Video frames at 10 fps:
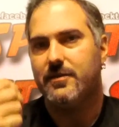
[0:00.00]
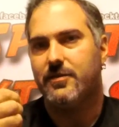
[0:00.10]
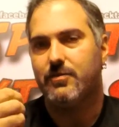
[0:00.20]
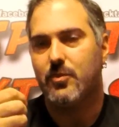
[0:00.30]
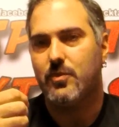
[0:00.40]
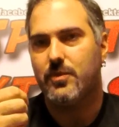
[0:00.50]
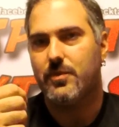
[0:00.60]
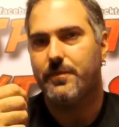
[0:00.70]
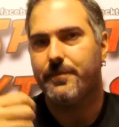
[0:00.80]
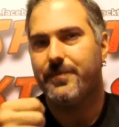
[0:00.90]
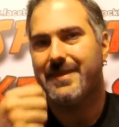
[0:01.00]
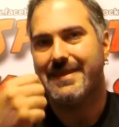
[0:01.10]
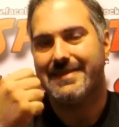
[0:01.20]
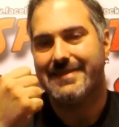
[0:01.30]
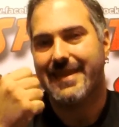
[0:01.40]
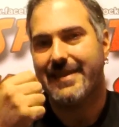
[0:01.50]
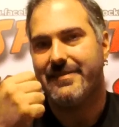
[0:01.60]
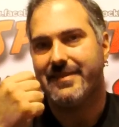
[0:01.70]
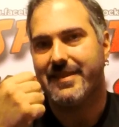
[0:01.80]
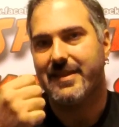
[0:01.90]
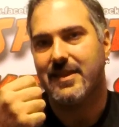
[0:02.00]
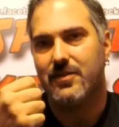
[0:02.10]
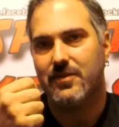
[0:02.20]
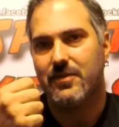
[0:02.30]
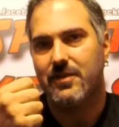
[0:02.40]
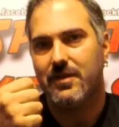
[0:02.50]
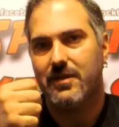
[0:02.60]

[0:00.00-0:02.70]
It's smoother. It tastes cleaner.